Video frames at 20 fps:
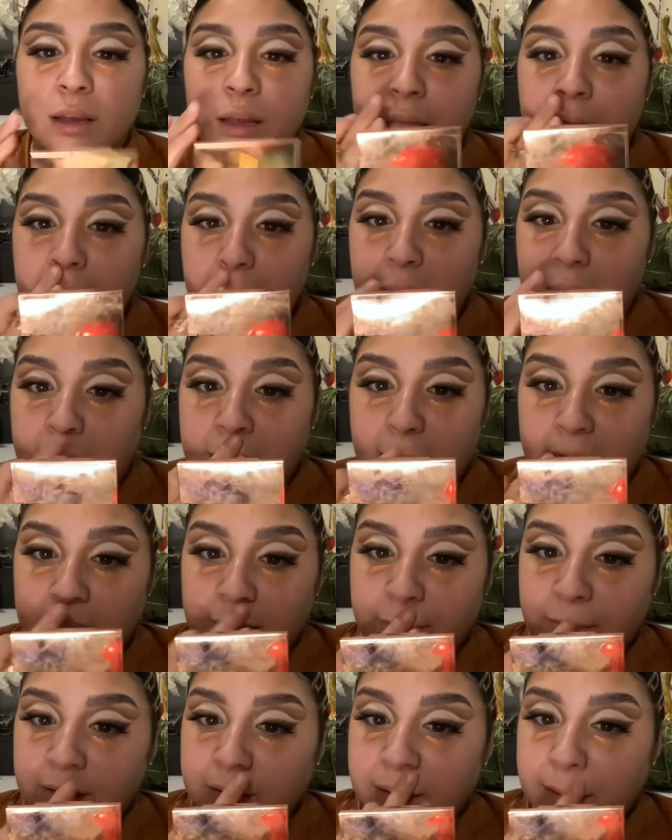And I
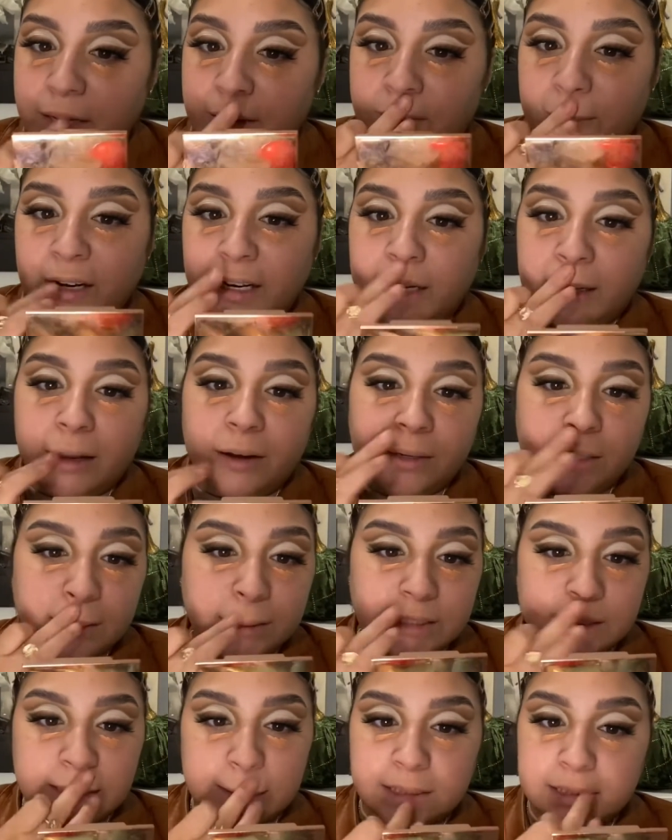even think right now I
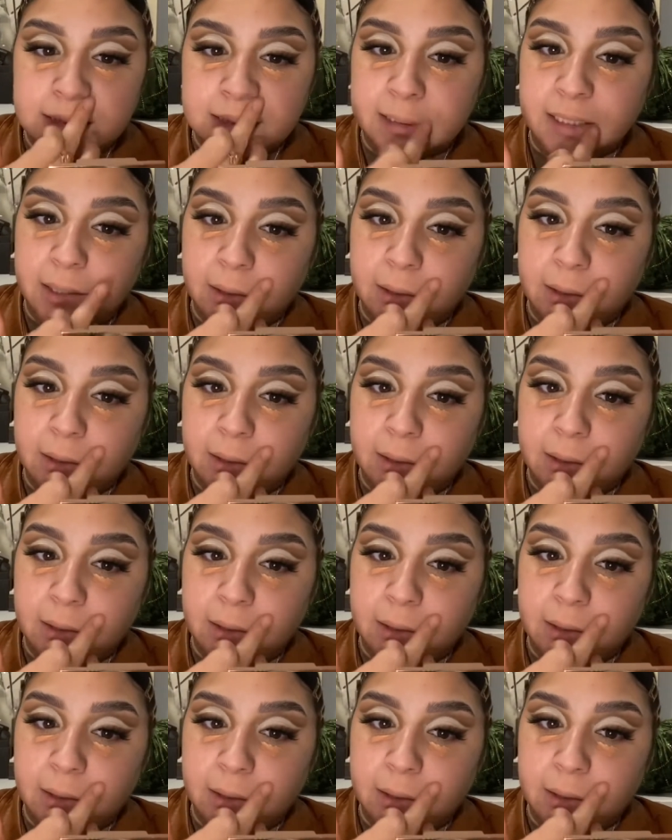just